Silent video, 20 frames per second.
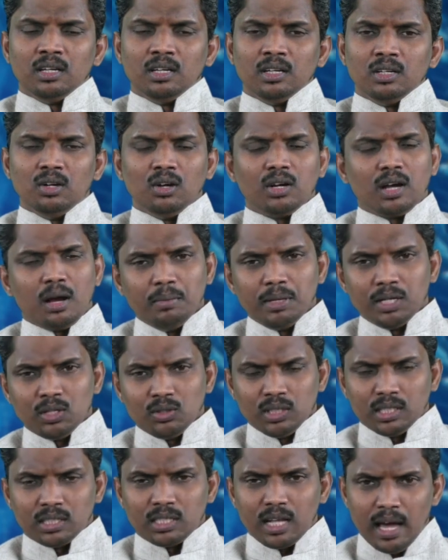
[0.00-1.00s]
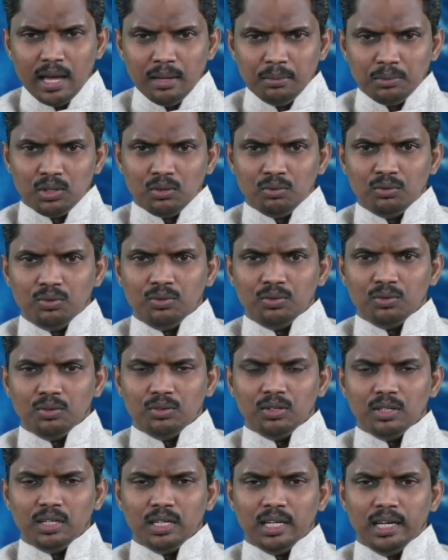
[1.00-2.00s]
Now coming to the types of
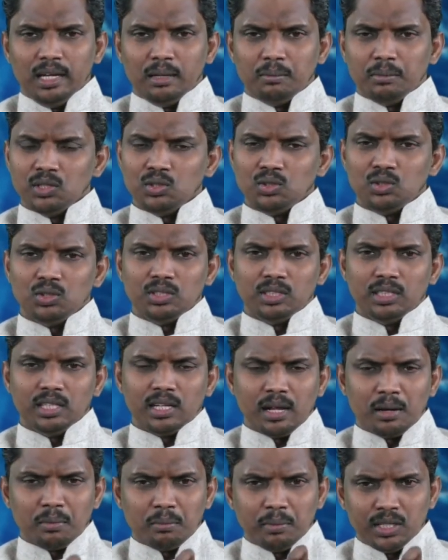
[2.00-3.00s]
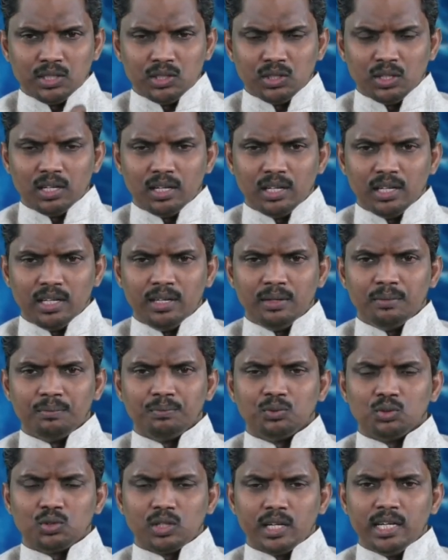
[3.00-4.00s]
LMS, there are majorly
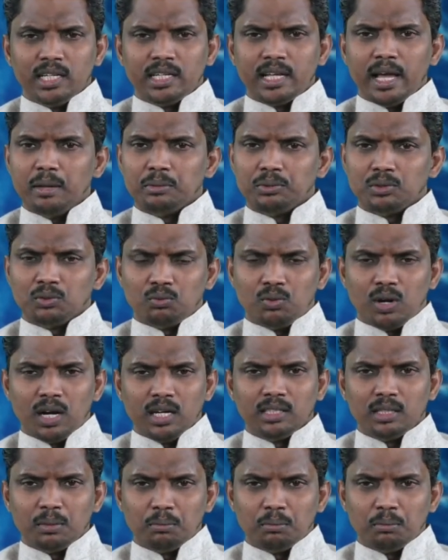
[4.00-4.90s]
three types. One, the